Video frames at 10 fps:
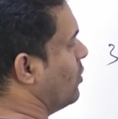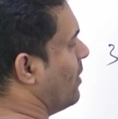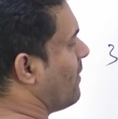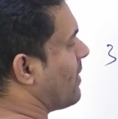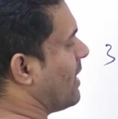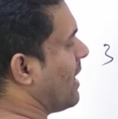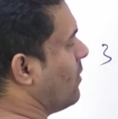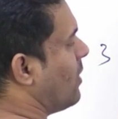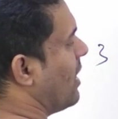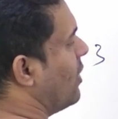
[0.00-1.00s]
you have
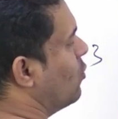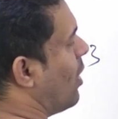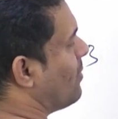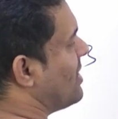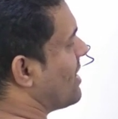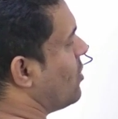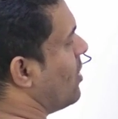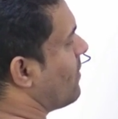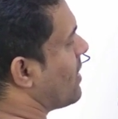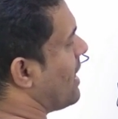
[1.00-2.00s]
written one new object
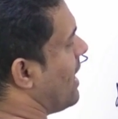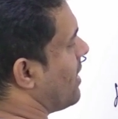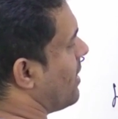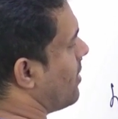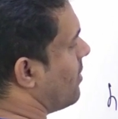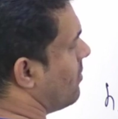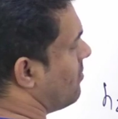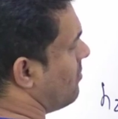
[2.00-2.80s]
you have created.